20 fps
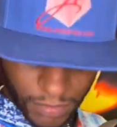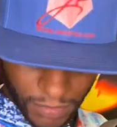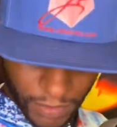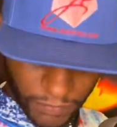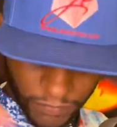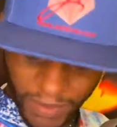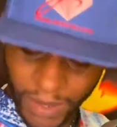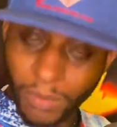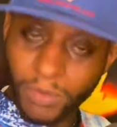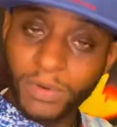
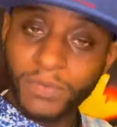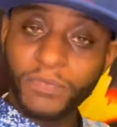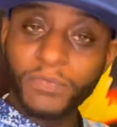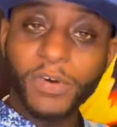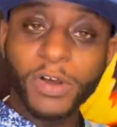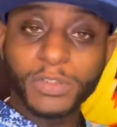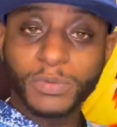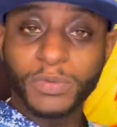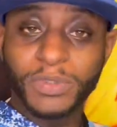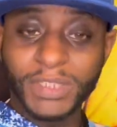If y'all wanna
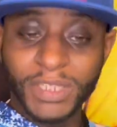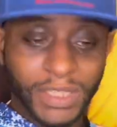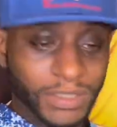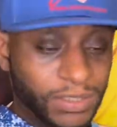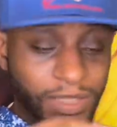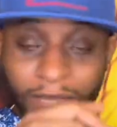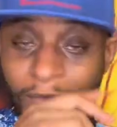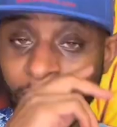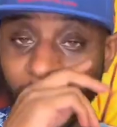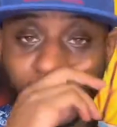fuck with
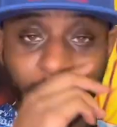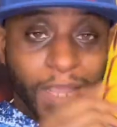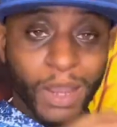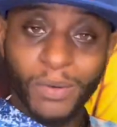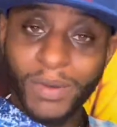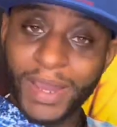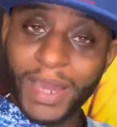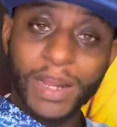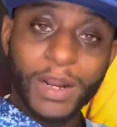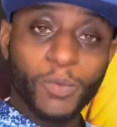this, y'all
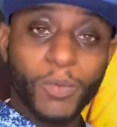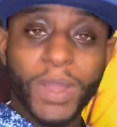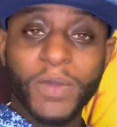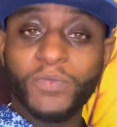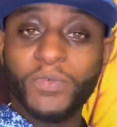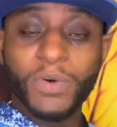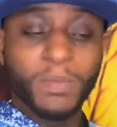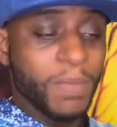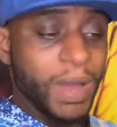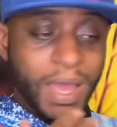ain't gotta wait
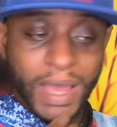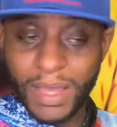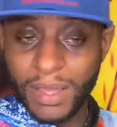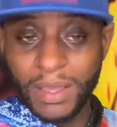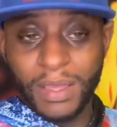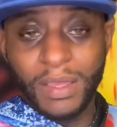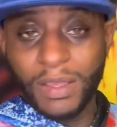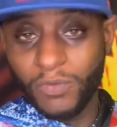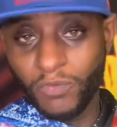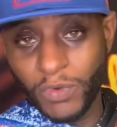for my
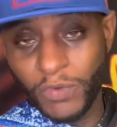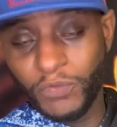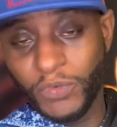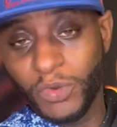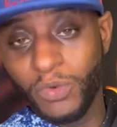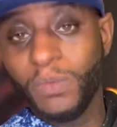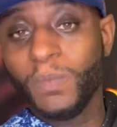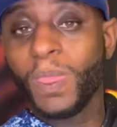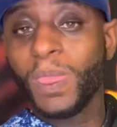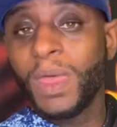
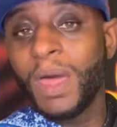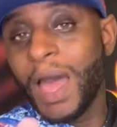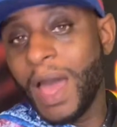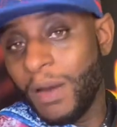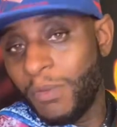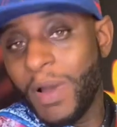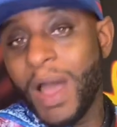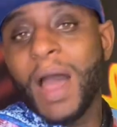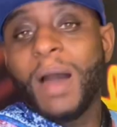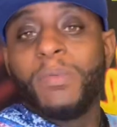review. I
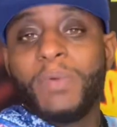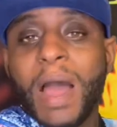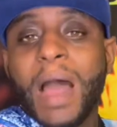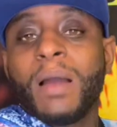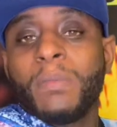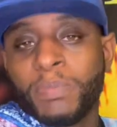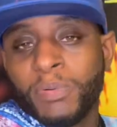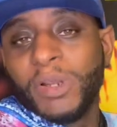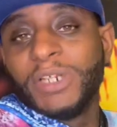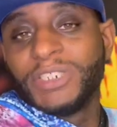
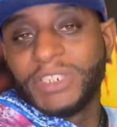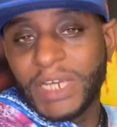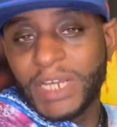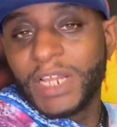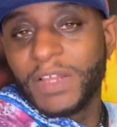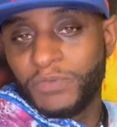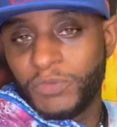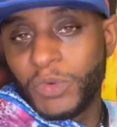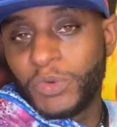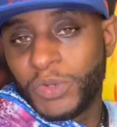
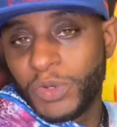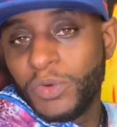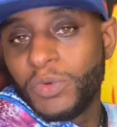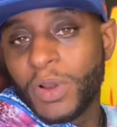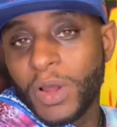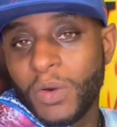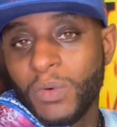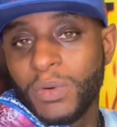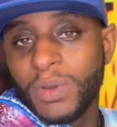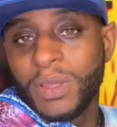appreciate it if you do
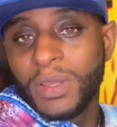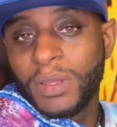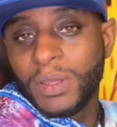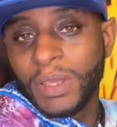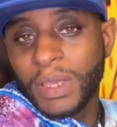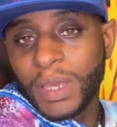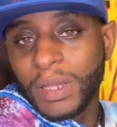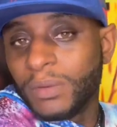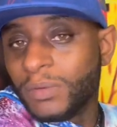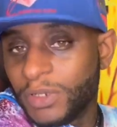though.
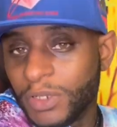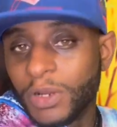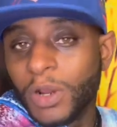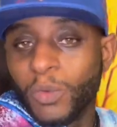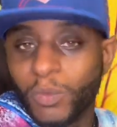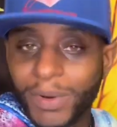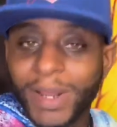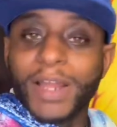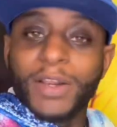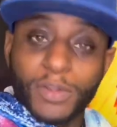And you know,
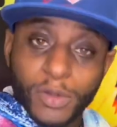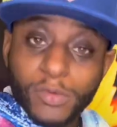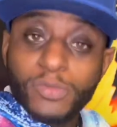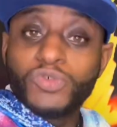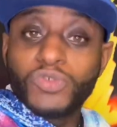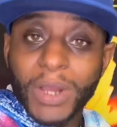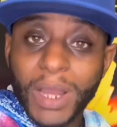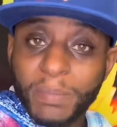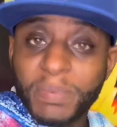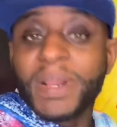when I do
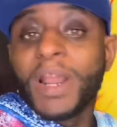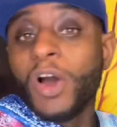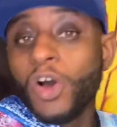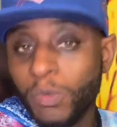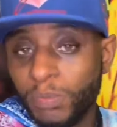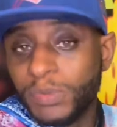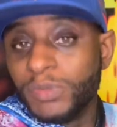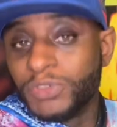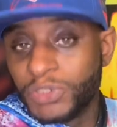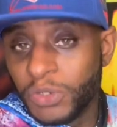drop it, I
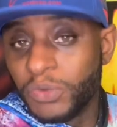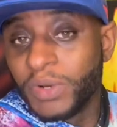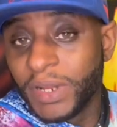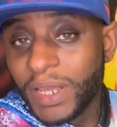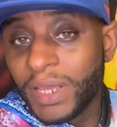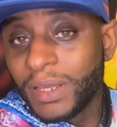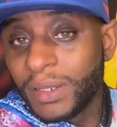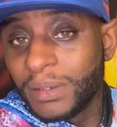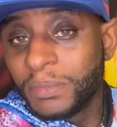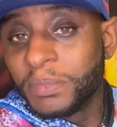hope you tune
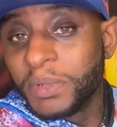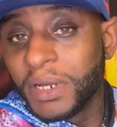in.